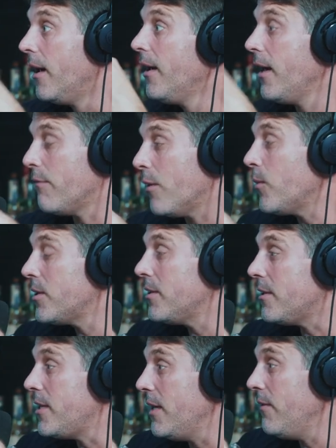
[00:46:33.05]
Yeah. If I went to
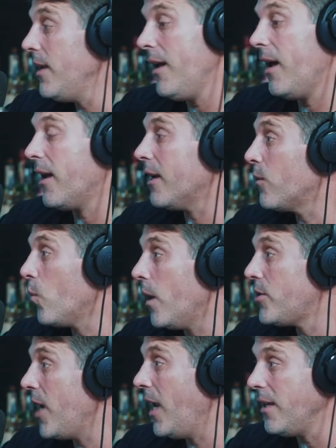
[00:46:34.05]
the TV and I could
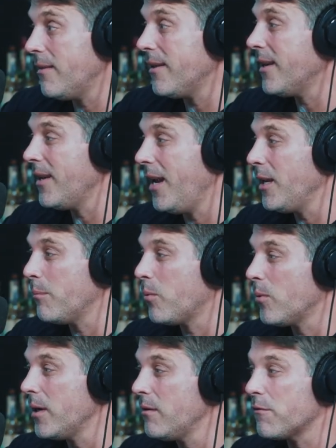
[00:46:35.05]
watch anything at any
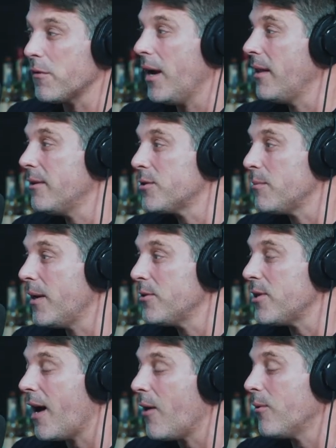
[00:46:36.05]
point for endless
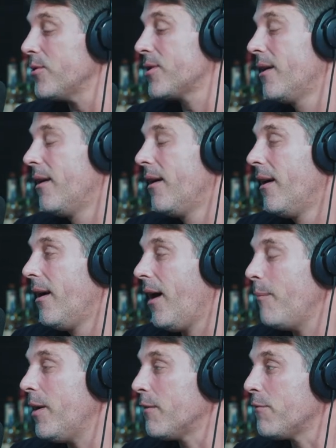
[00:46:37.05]
amounts of hours,
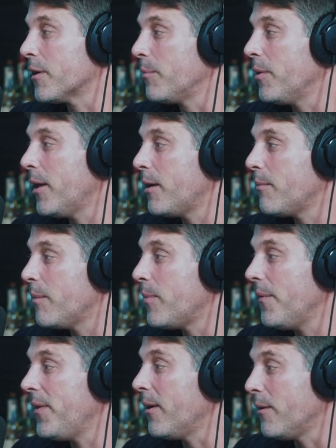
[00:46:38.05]
I might have fucking planted my
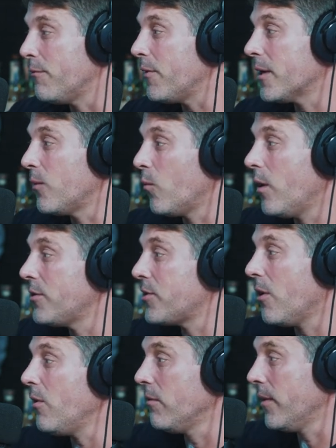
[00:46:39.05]
butt there and fucking
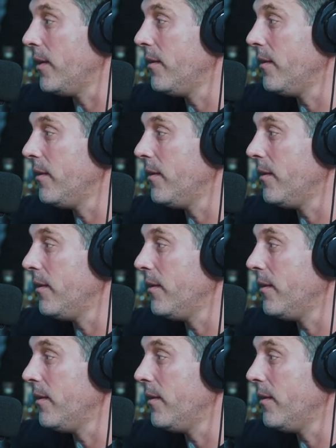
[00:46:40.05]
watched all of